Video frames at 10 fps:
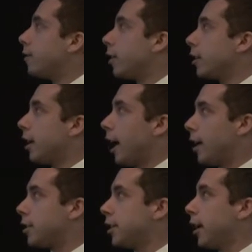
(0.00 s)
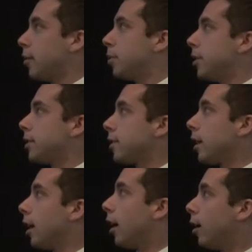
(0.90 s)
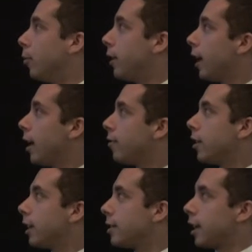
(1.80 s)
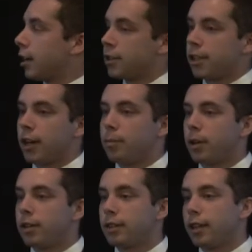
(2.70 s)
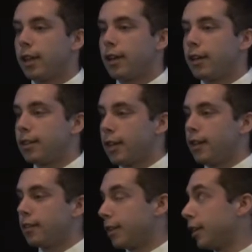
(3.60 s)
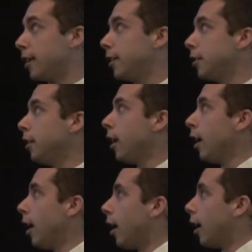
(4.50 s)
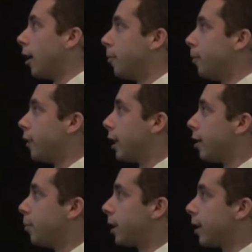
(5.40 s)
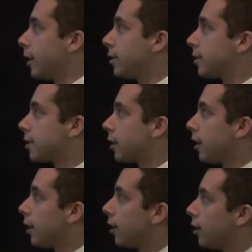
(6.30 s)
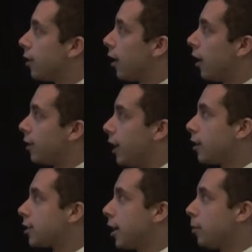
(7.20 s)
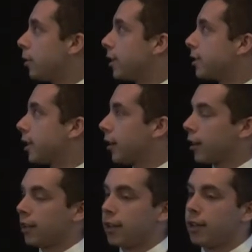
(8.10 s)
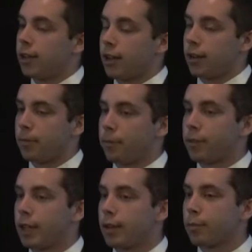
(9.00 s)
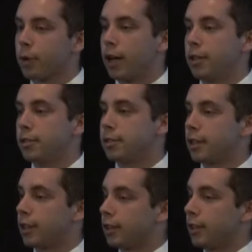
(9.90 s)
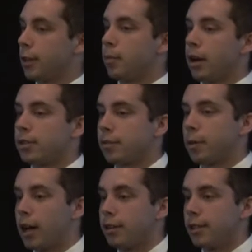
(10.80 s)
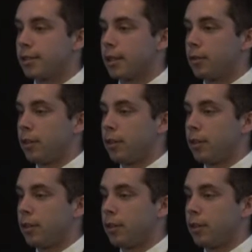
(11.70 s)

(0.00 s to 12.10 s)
For the energy output, we have less energy output than they do because the energy output is calculated by using the amount of biodiesel